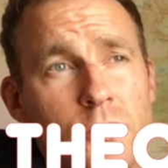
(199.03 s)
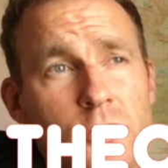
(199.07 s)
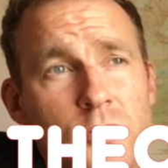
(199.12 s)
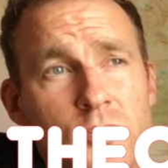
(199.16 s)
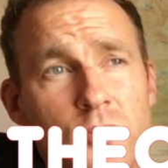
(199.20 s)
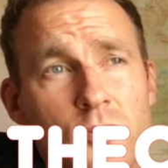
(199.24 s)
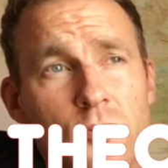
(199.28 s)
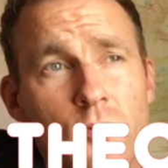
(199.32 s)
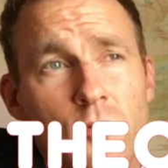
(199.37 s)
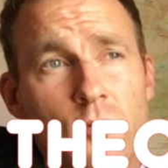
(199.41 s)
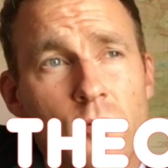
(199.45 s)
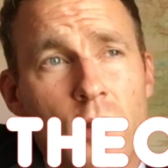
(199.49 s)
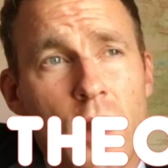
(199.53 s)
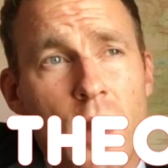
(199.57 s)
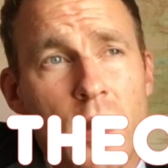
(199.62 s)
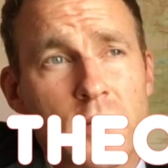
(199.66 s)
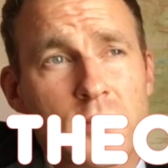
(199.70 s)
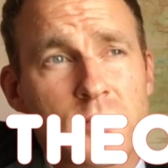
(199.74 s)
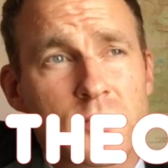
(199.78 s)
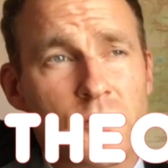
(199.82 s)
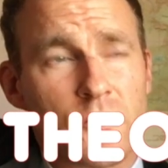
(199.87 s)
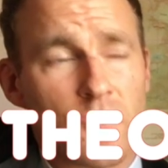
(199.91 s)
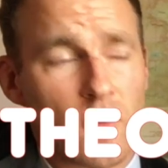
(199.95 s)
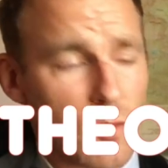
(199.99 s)
did your
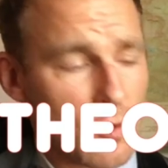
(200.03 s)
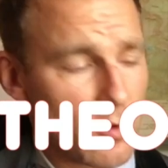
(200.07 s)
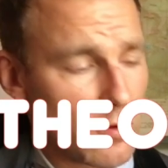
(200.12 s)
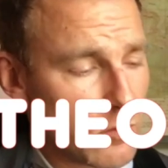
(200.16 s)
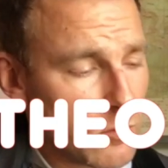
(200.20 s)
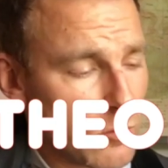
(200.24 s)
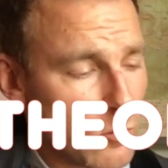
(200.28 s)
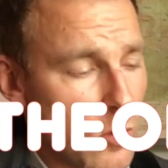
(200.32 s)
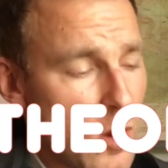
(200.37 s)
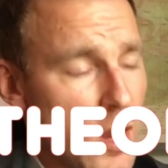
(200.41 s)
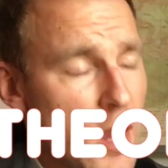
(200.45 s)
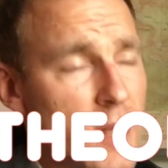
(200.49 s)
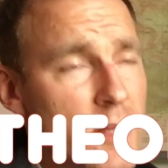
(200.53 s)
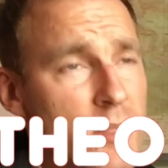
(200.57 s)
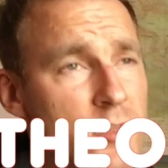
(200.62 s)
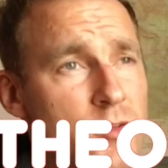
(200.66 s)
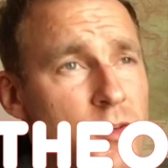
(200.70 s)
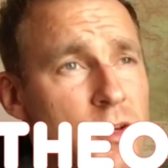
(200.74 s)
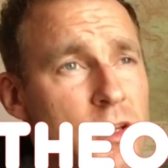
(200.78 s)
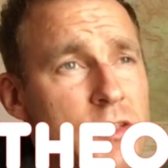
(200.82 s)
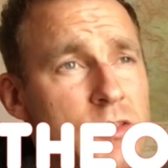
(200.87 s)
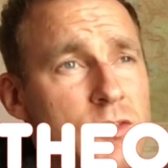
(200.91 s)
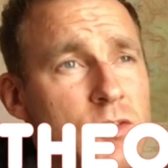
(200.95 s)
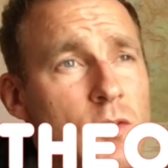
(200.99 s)
rocks form? Why did
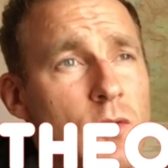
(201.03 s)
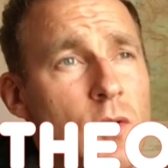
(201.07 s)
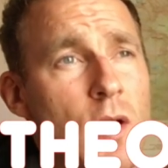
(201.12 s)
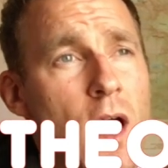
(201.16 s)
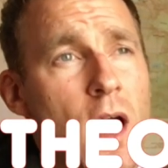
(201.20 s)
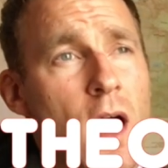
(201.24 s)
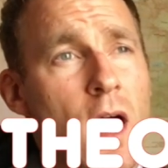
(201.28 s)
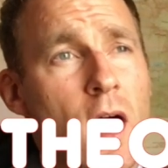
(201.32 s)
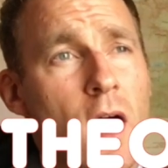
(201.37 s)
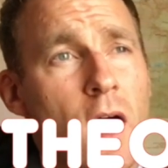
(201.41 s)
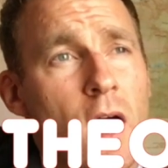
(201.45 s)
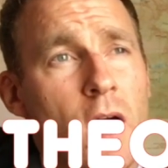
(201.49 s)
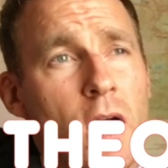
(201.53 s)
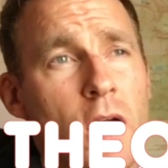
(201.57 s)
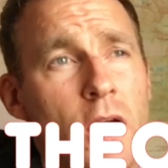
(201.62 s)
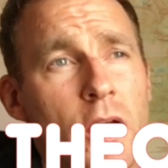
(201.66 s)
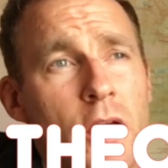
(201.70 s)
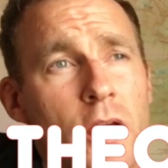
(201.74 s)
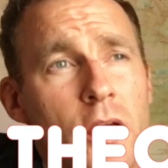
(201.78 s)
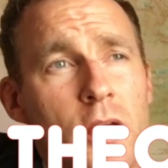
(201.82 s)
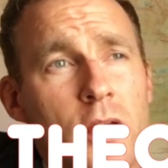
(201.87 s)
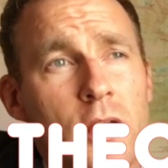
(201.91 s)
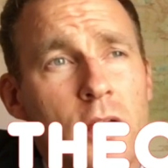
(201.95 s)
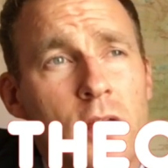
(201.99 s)
you get so
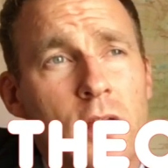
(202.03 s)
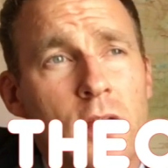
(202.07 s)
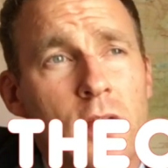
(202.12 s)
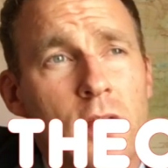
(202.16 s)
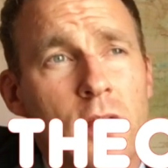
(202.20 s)
high?